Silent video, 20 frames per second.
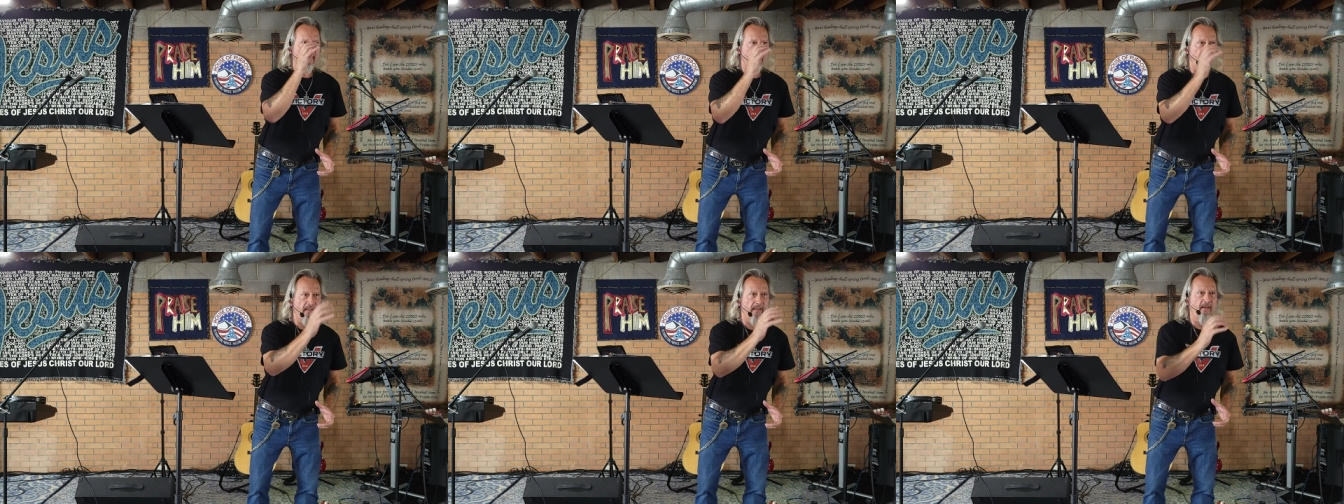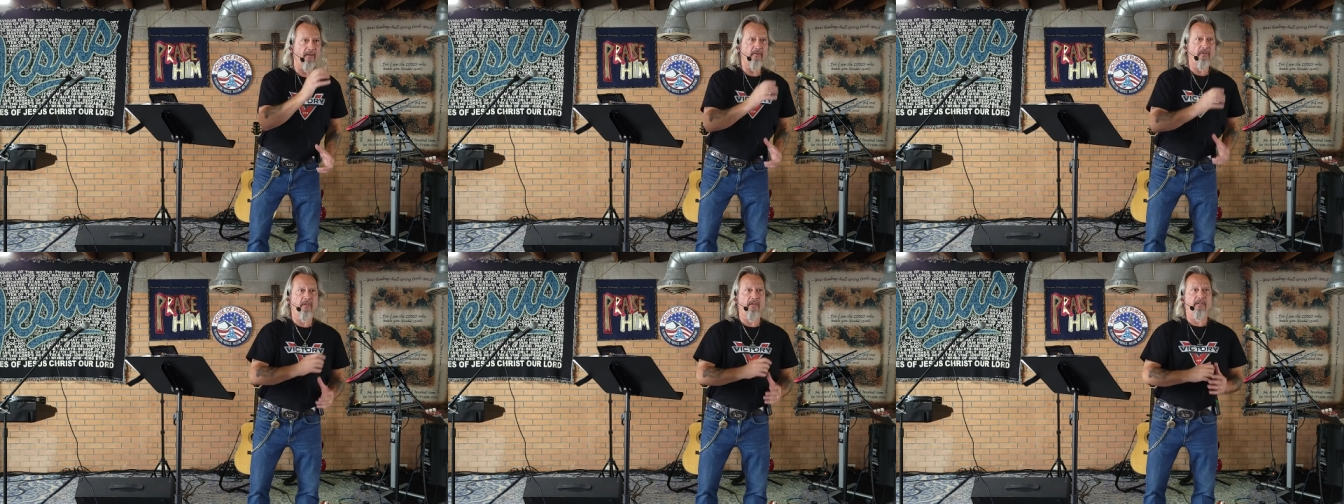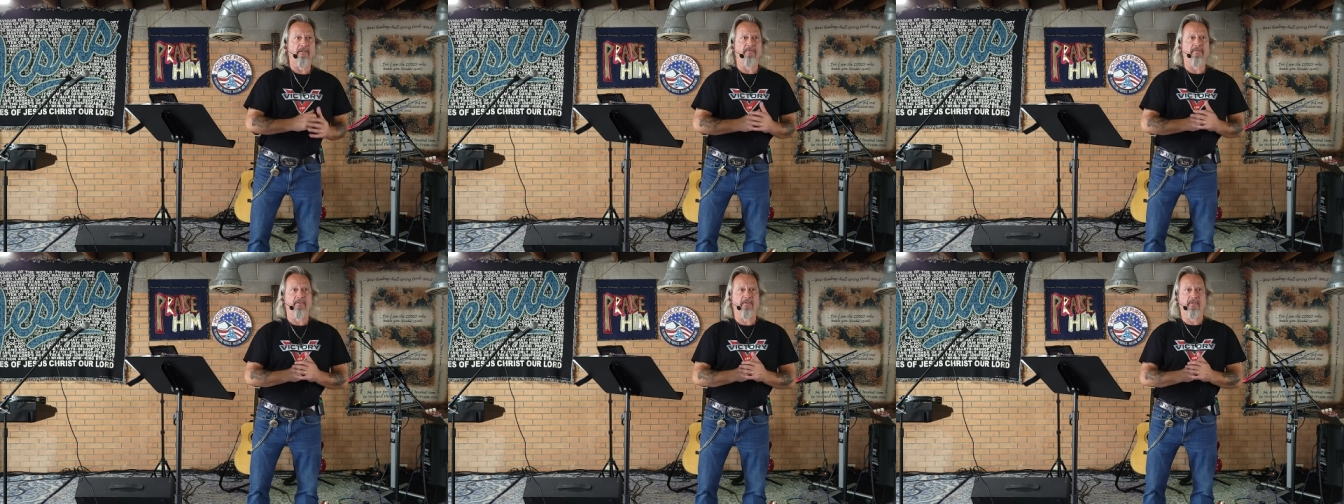in our
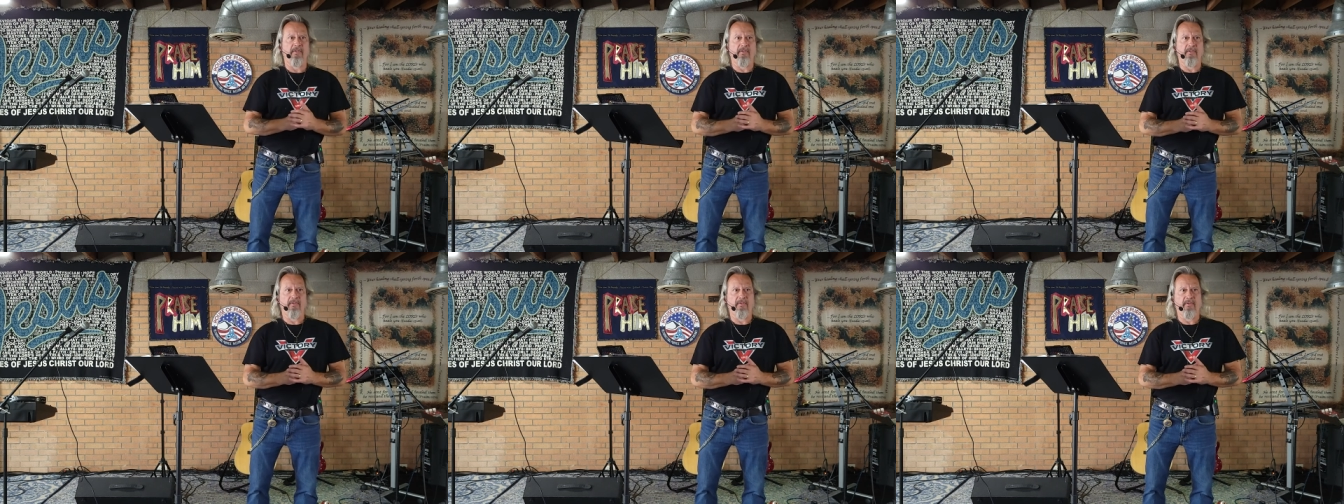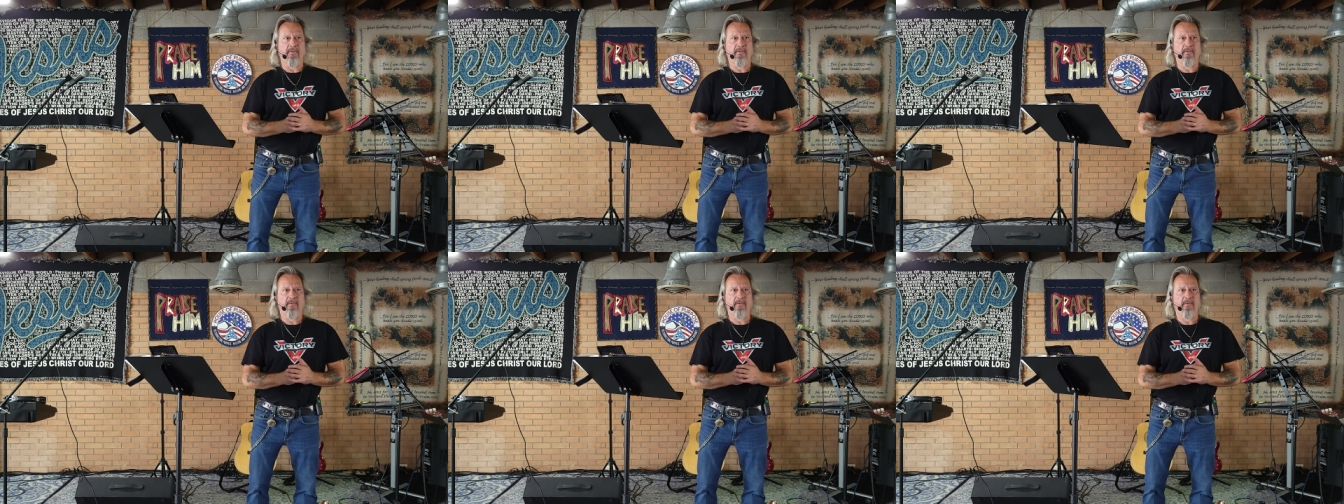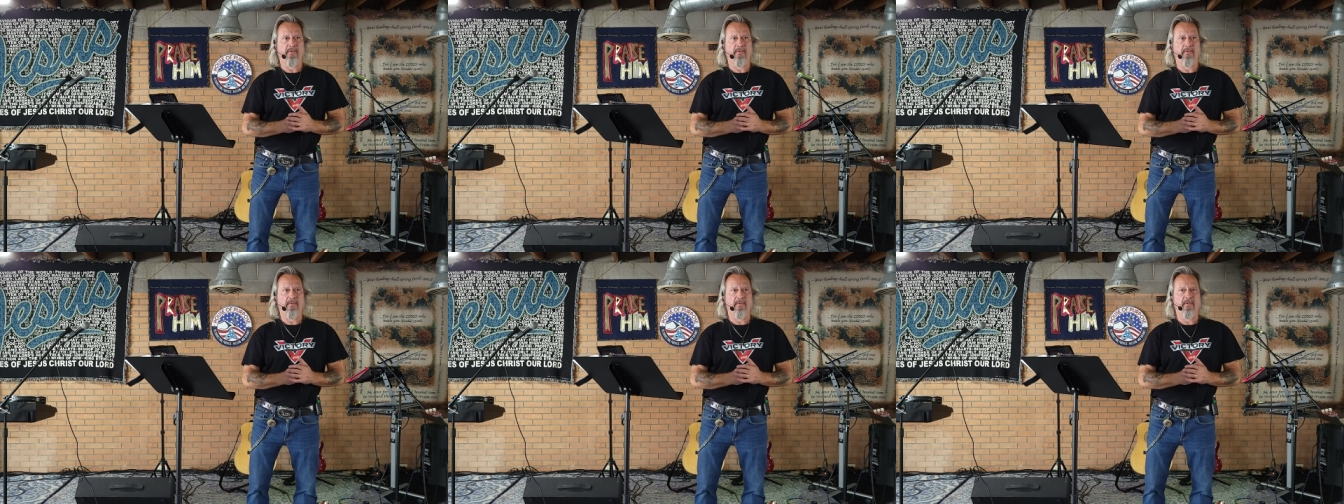thankfulness.
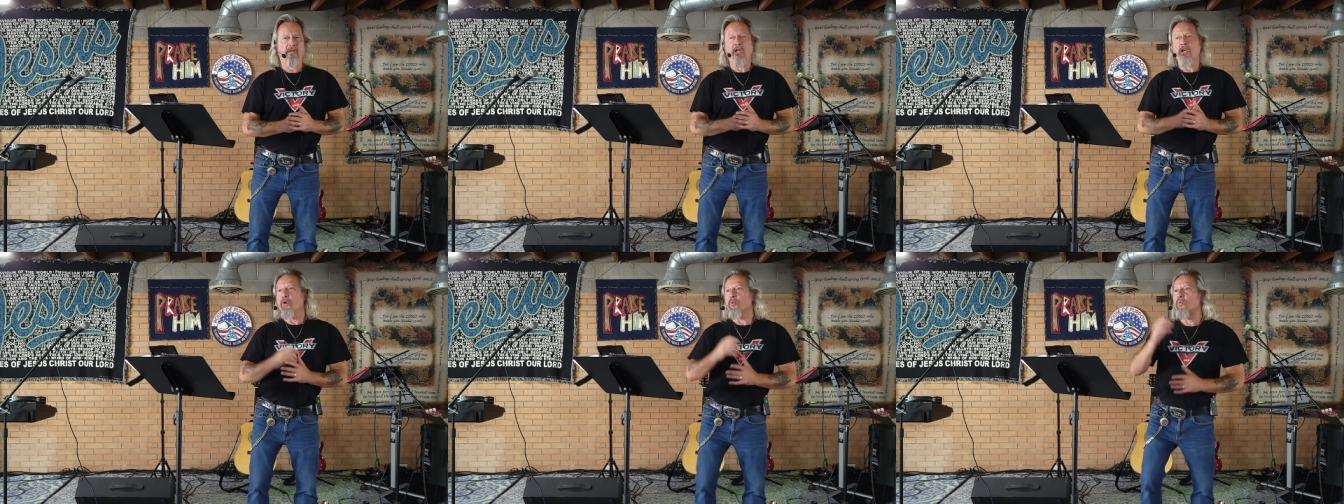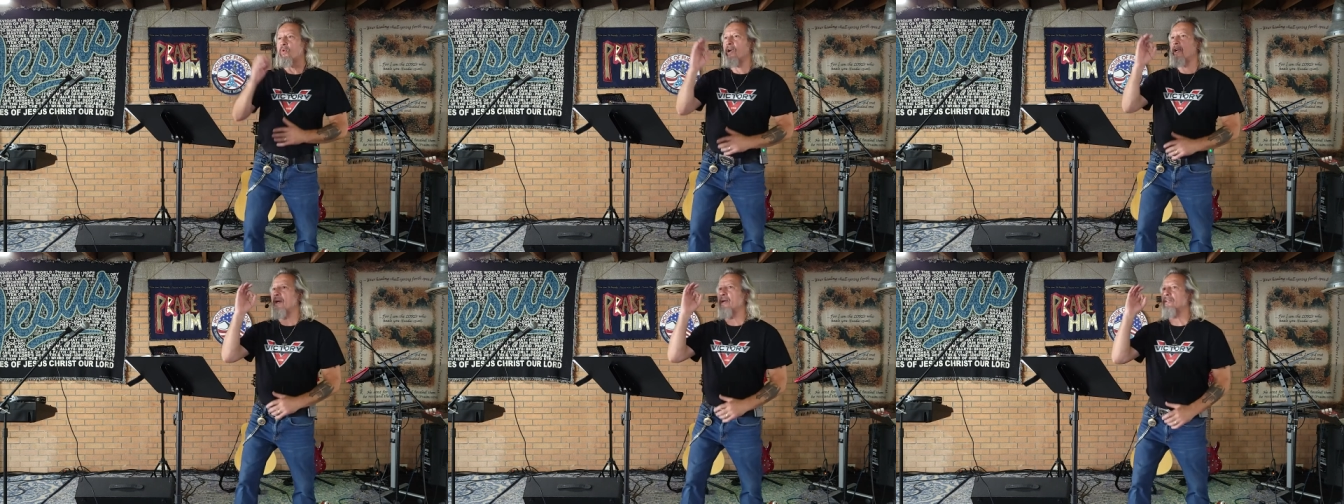When